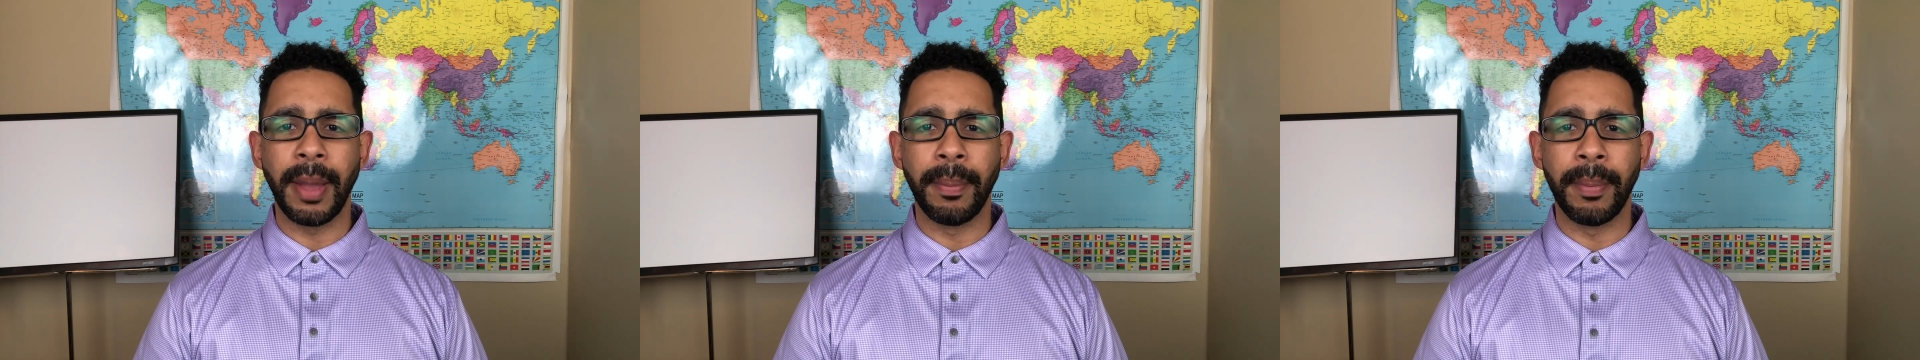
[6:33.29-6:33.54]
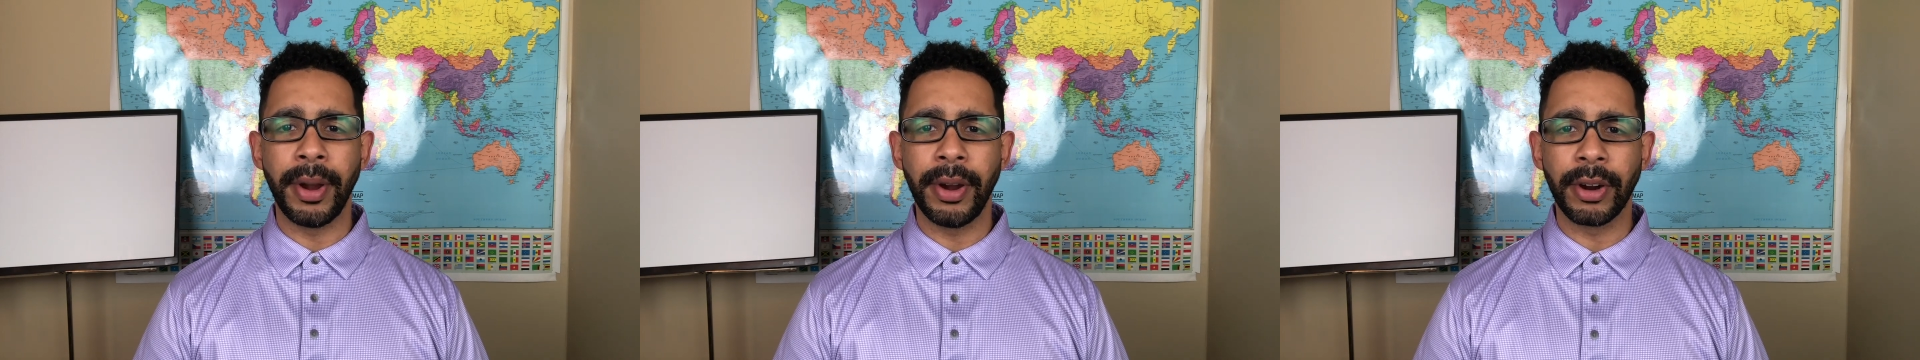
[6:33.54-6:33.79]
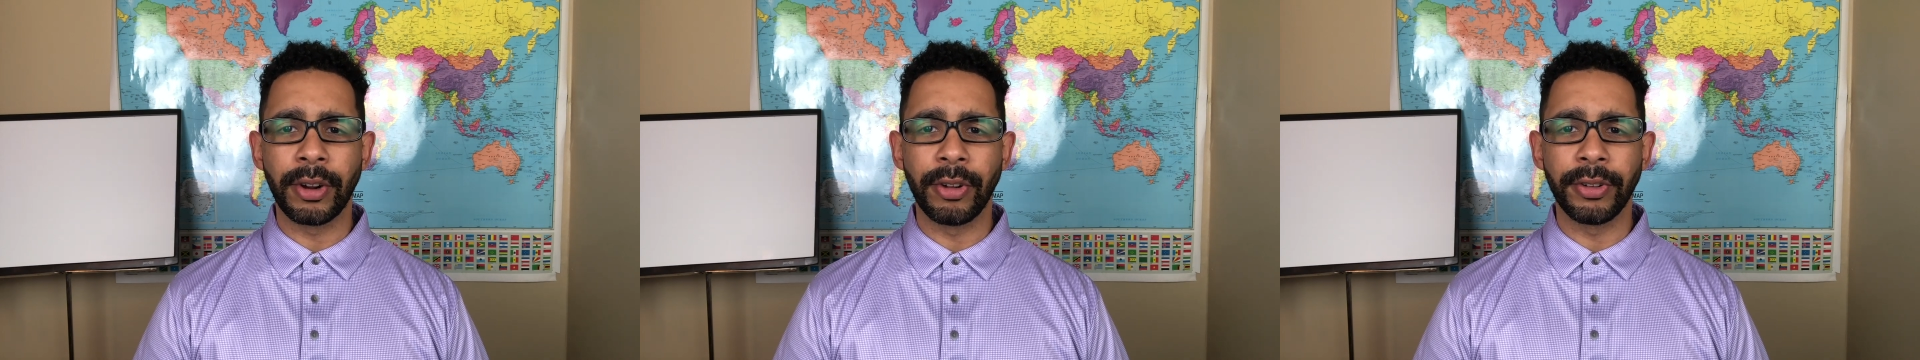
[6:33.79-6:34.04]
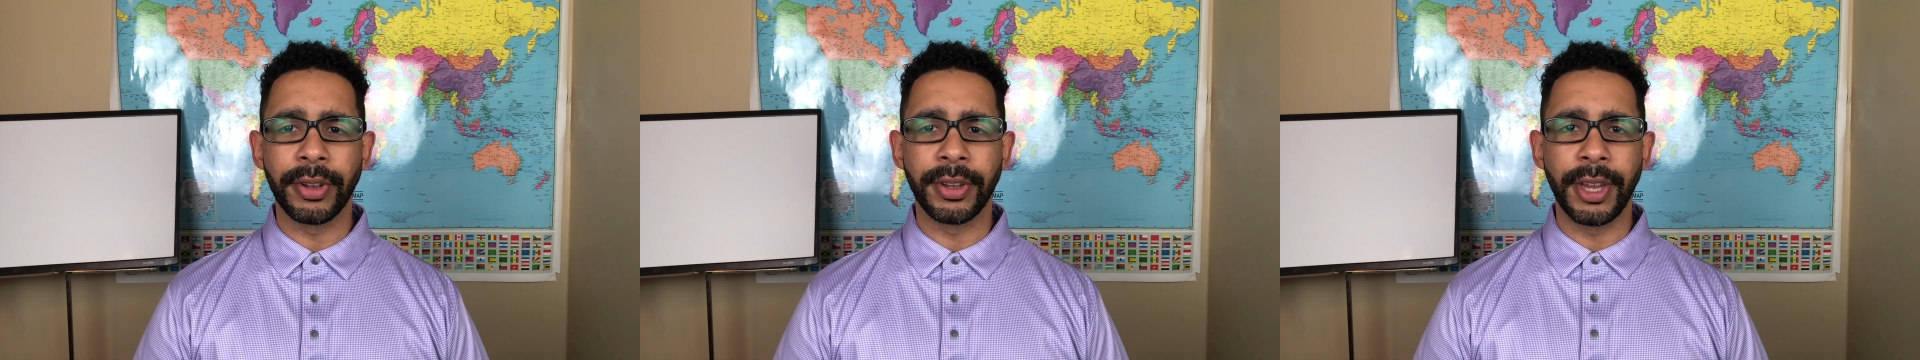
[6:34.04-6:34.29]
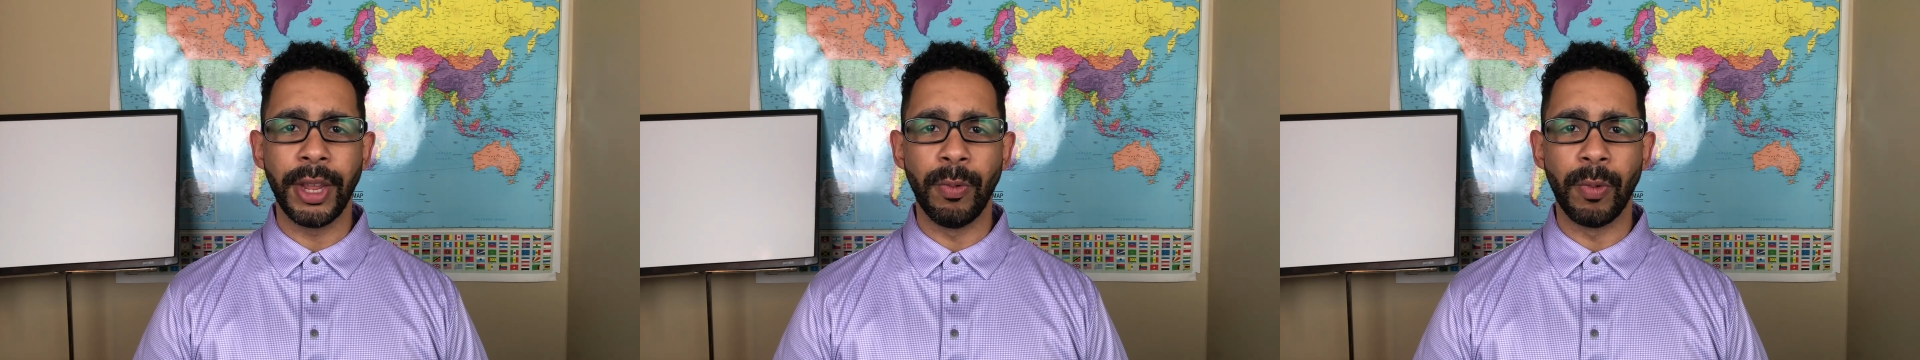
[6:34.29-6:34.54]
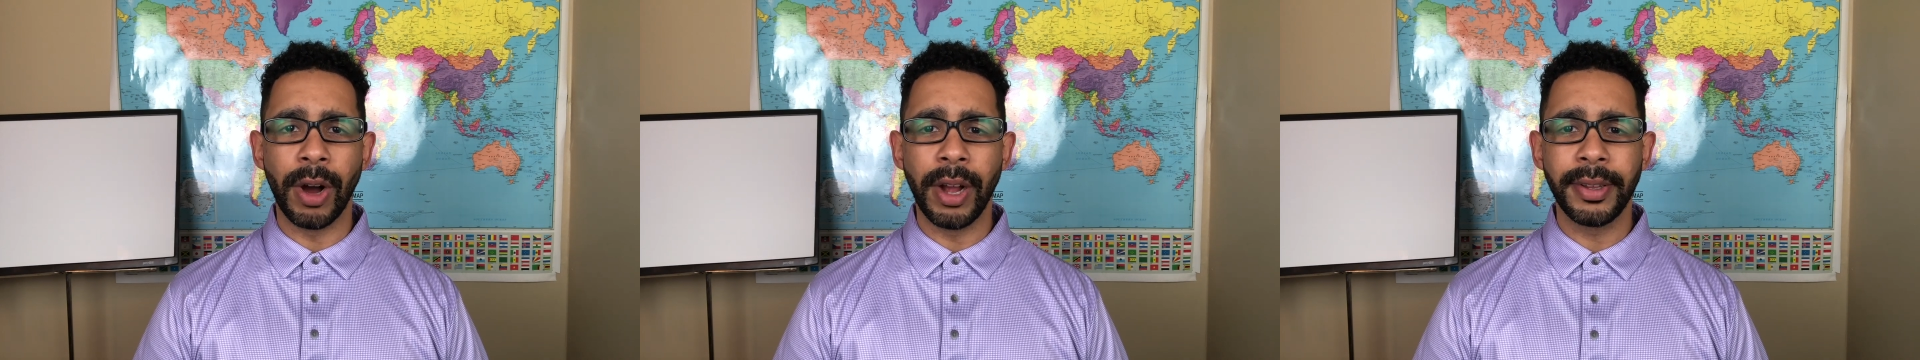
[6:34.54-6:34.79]
a miracle since he
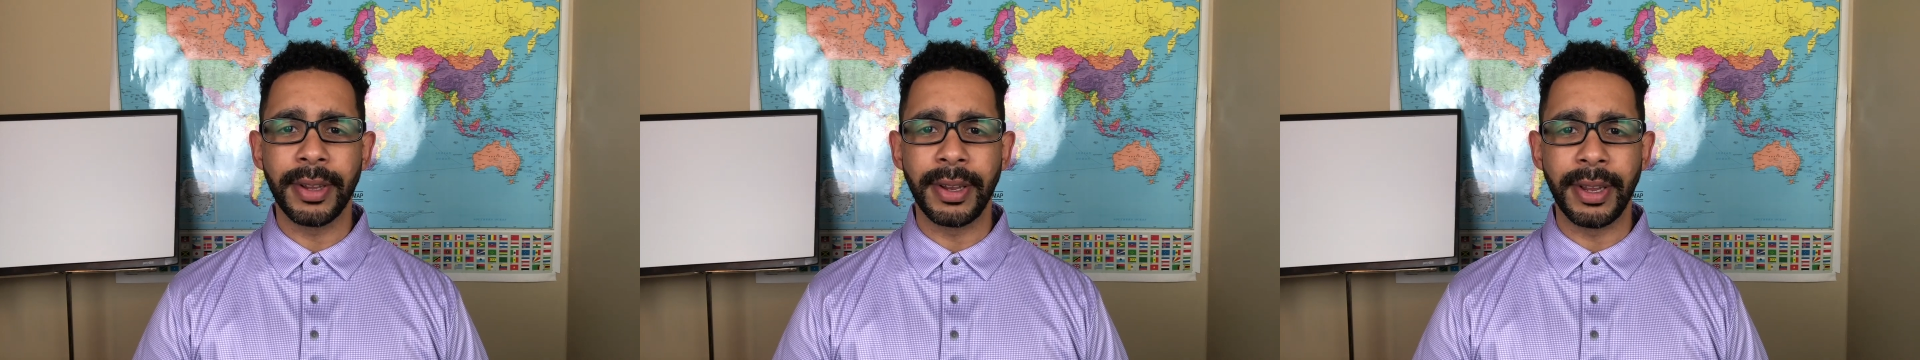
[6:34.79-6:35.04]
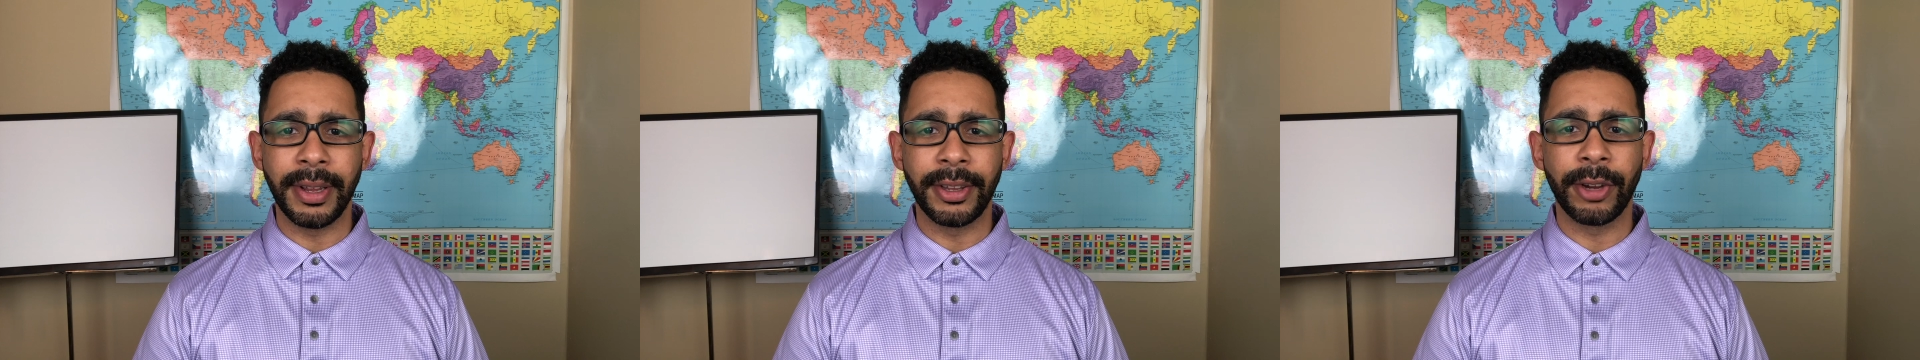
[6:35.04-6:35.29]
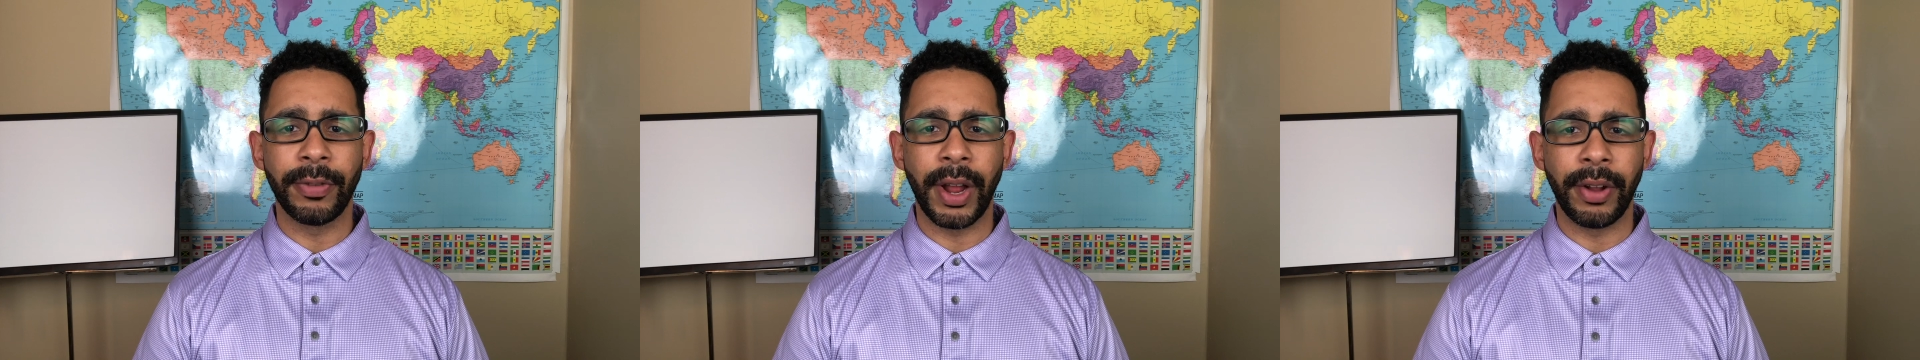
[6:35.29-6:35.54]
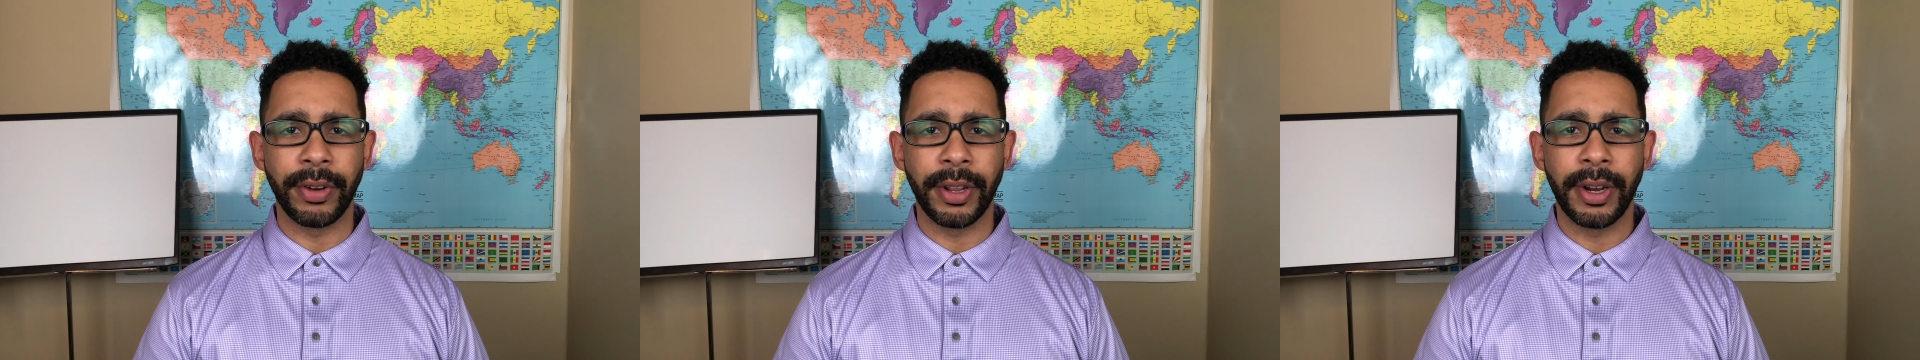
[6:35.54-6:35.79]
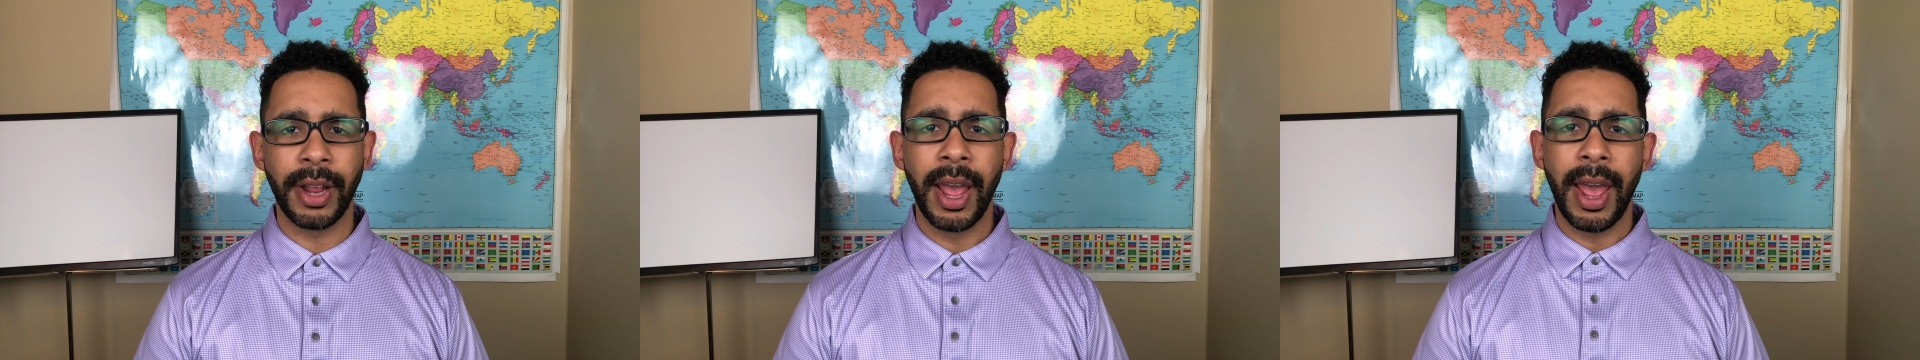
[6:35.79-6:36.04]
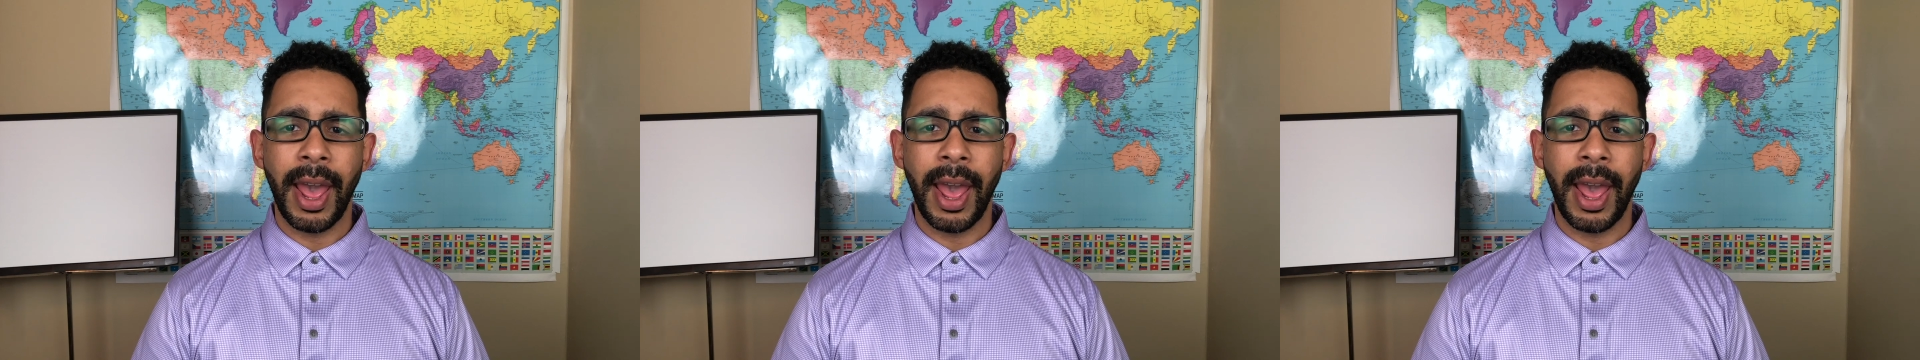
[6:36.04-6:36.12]
was indeed surrounded,